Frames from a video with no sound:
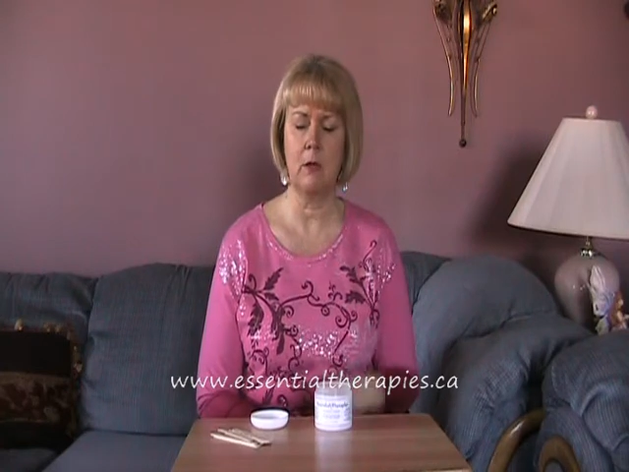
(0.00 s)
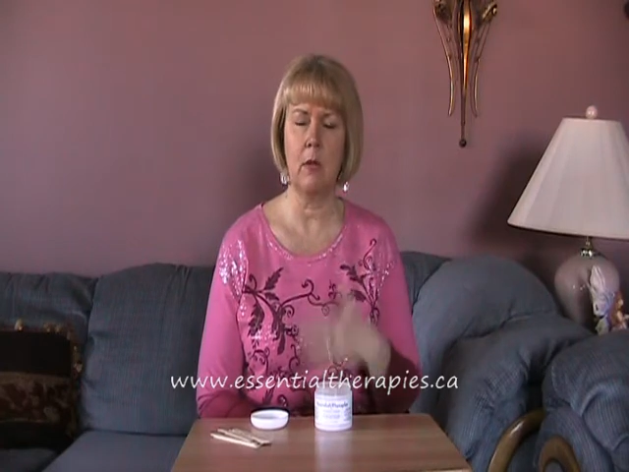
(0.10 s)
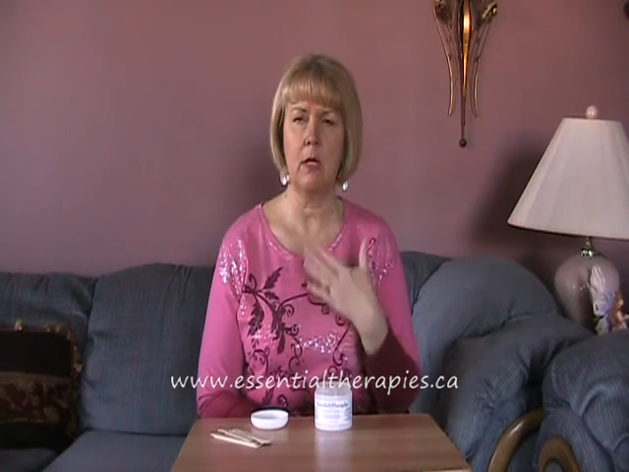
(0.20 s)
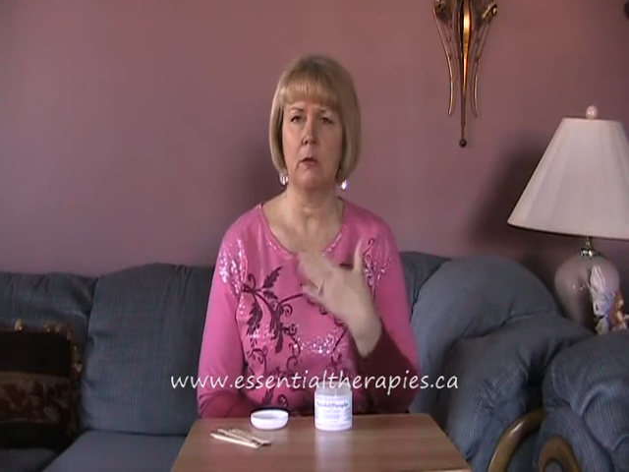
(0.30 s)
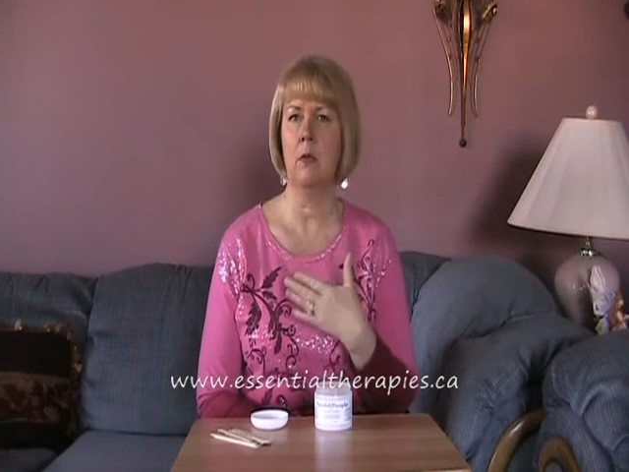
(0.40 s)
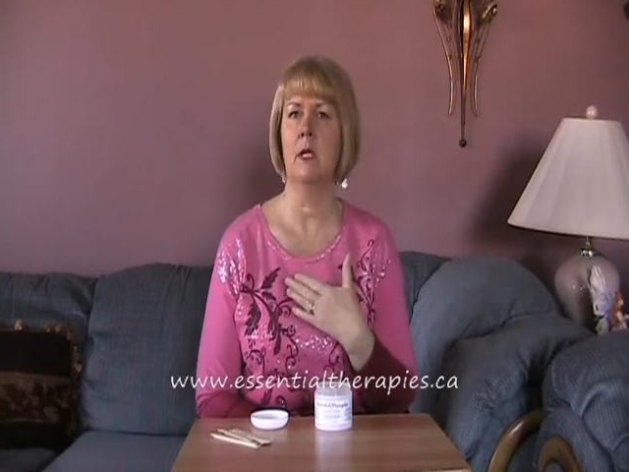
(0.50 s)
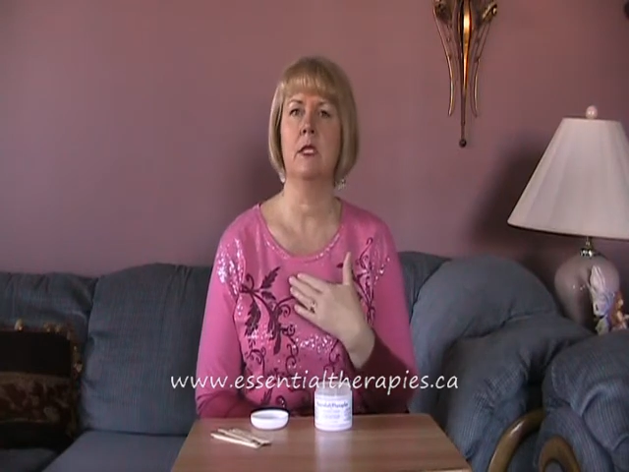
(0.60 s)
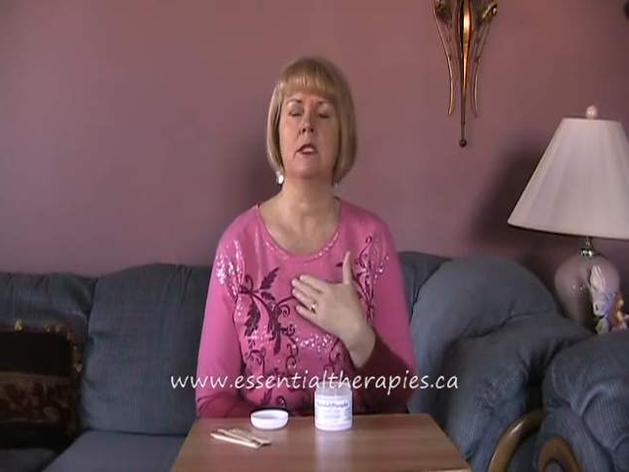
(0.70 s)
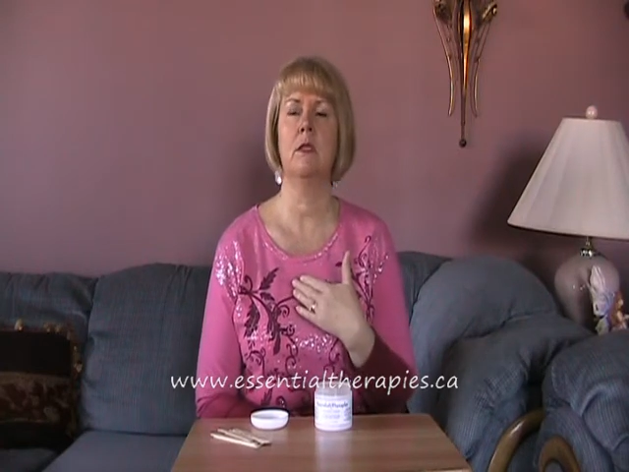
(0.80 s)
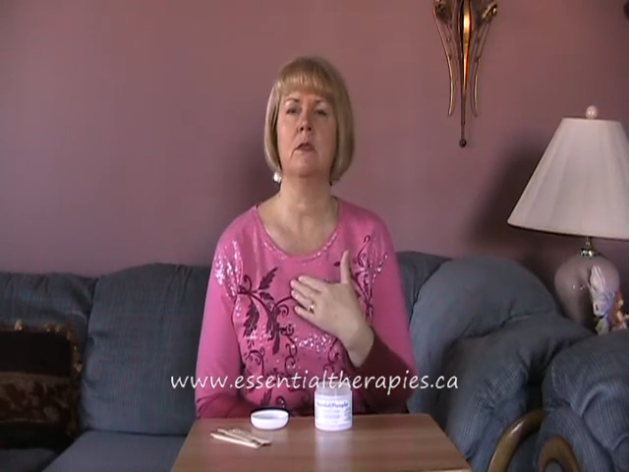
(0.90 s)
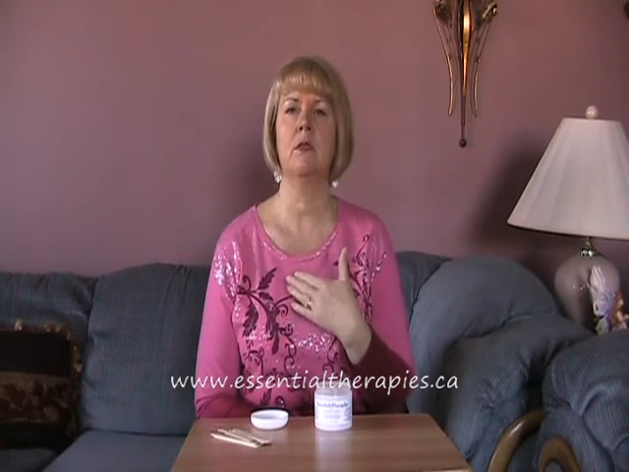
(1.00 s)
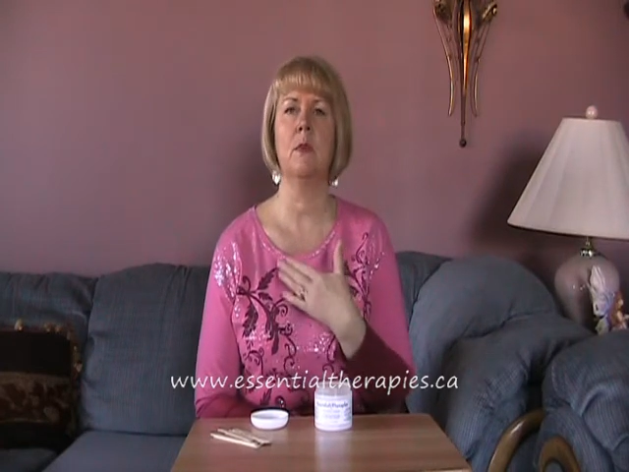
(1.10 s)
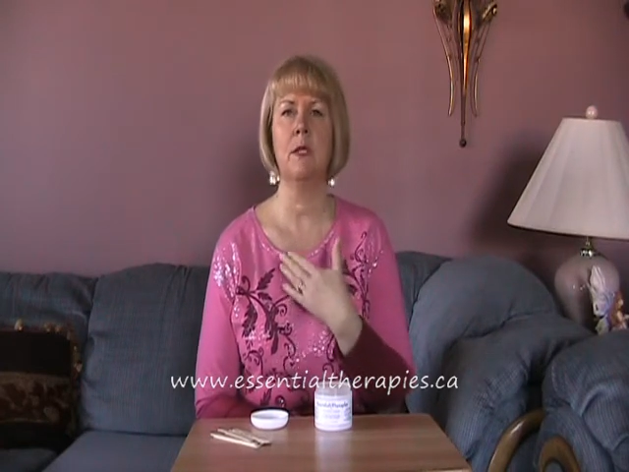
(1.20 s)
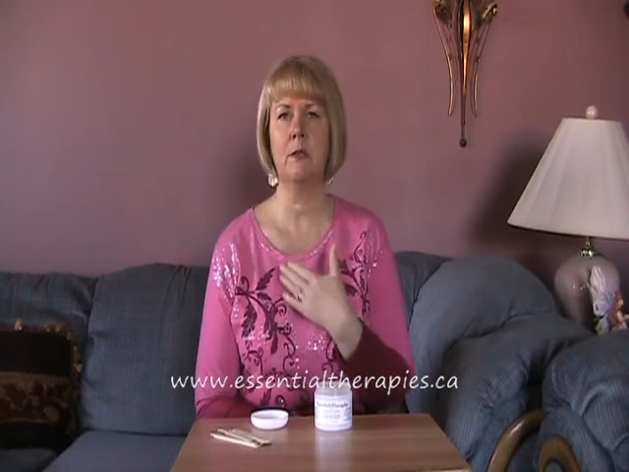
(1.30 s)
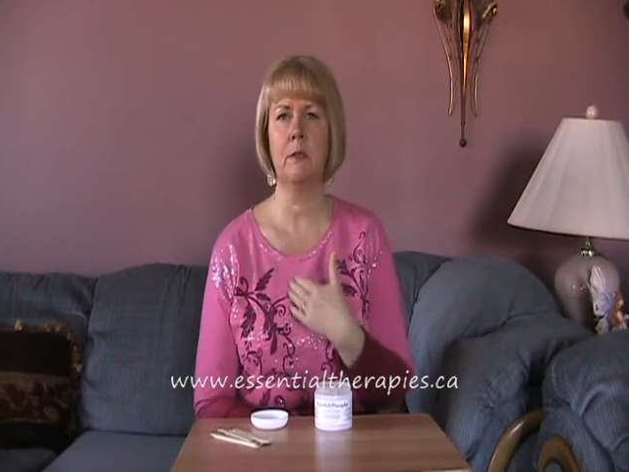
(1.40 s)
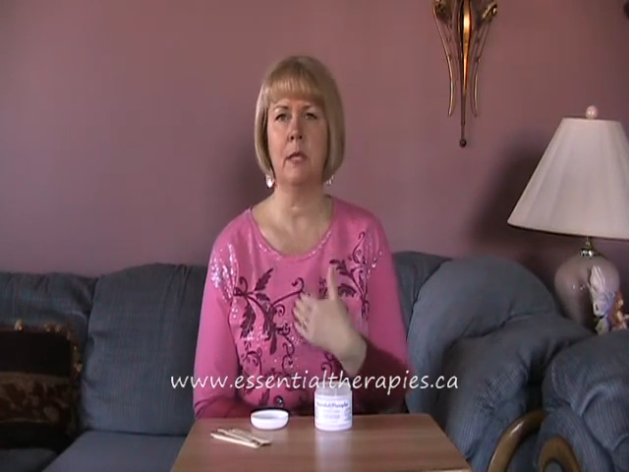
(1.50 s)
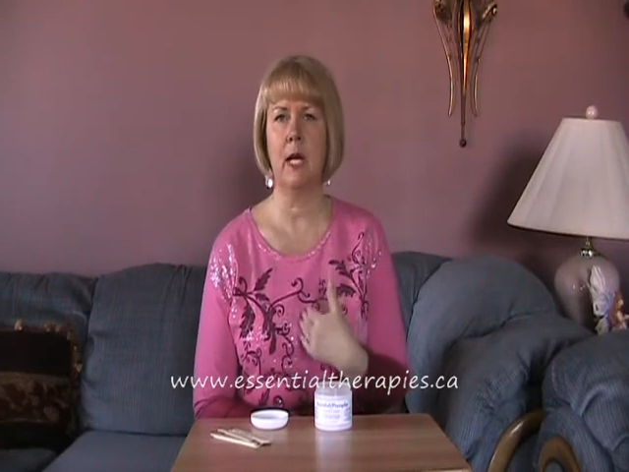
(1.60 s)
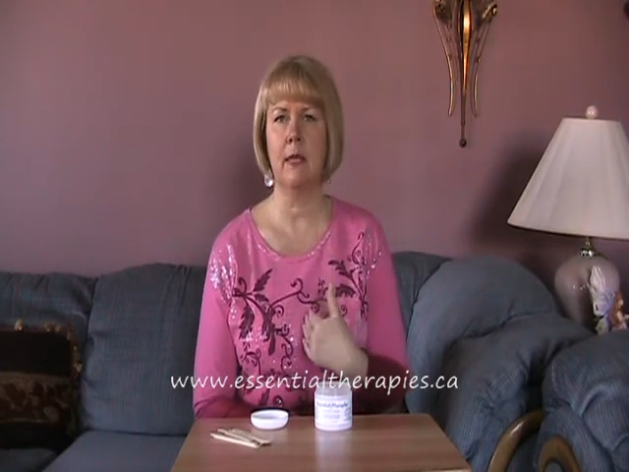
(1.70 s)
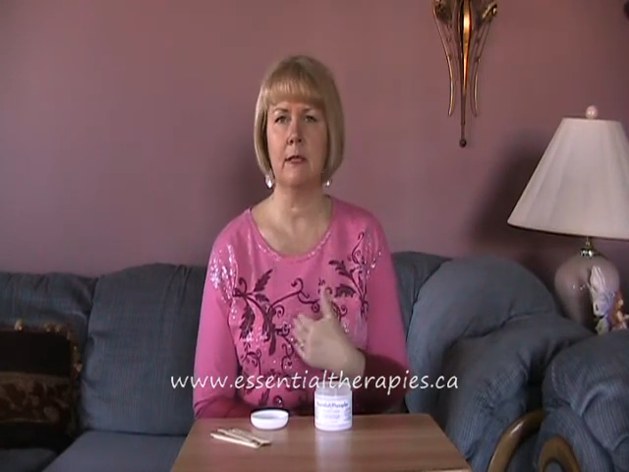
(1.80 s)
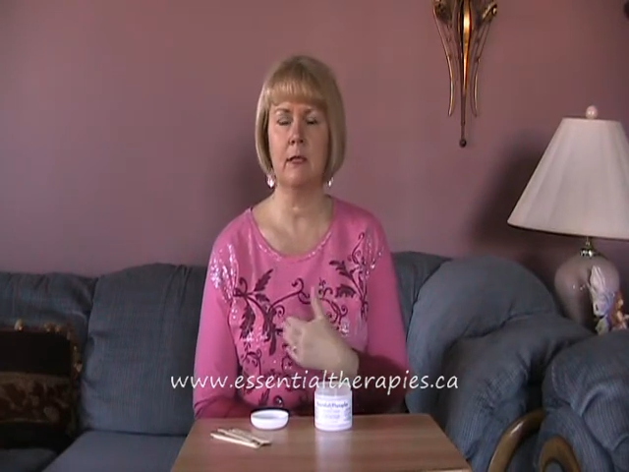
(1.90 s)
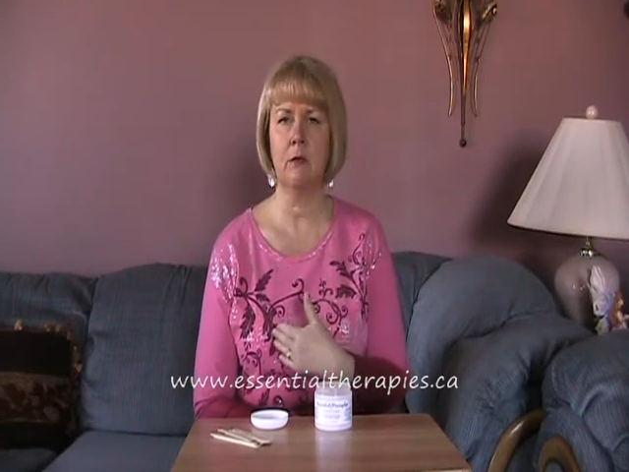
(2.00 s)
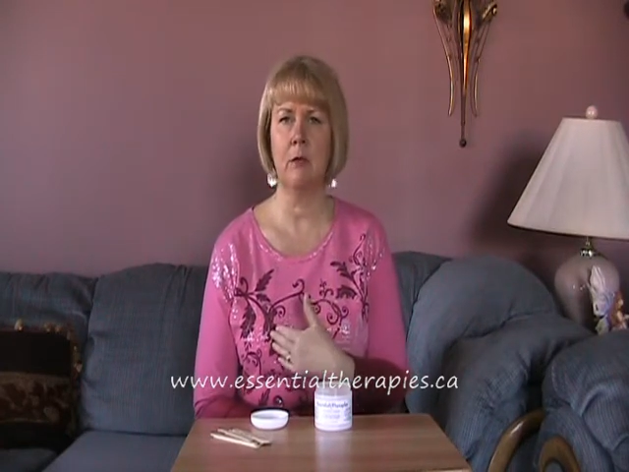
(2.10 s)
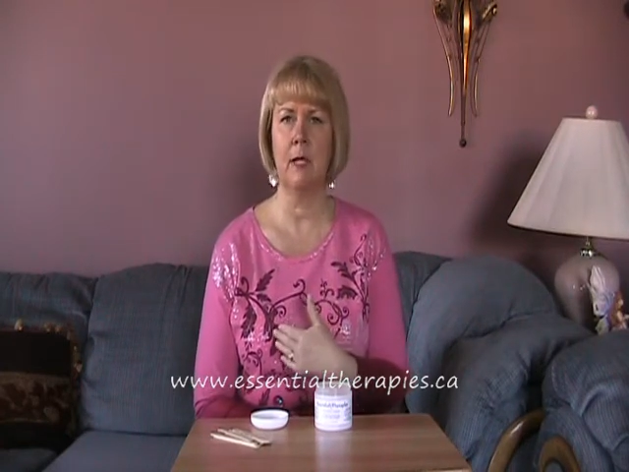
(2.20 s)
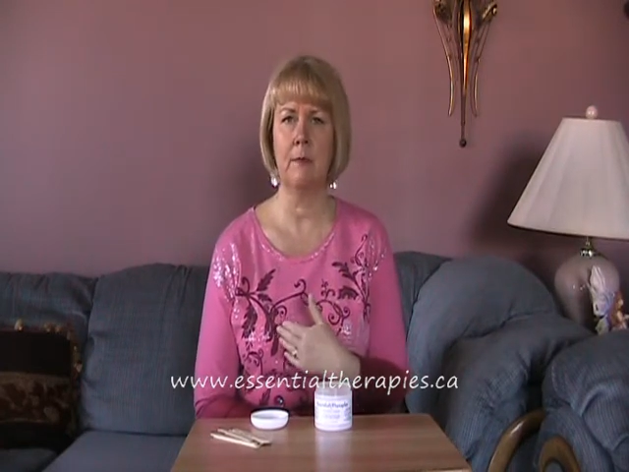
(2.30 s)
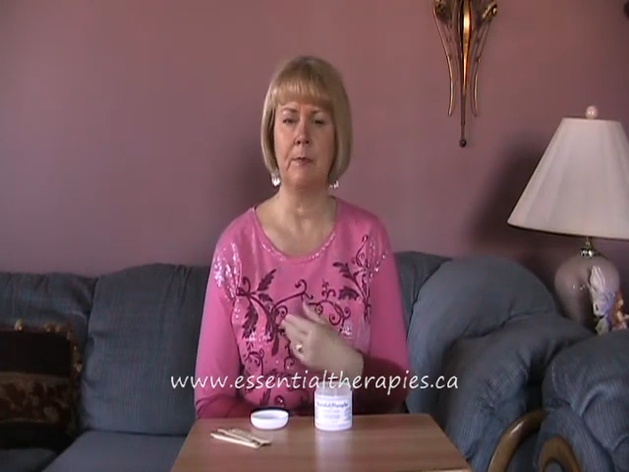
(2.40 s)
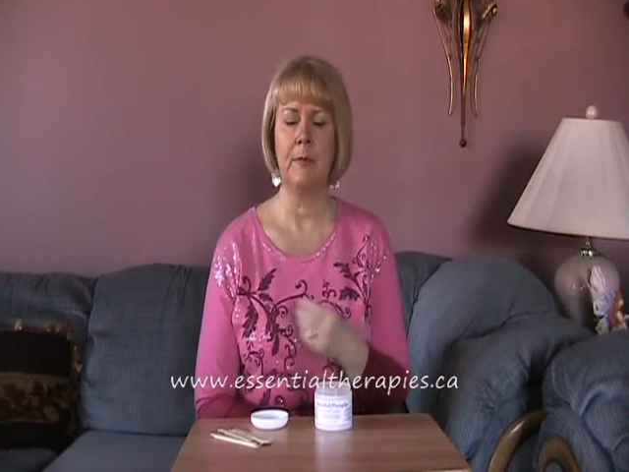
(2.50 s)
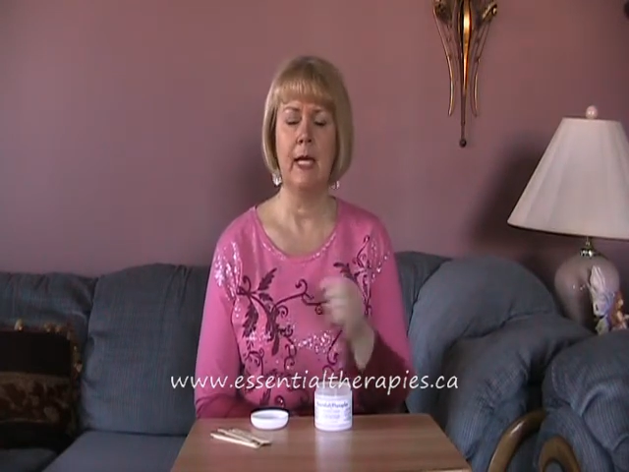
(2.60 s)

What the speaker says: what you want to do is you want to apply this cream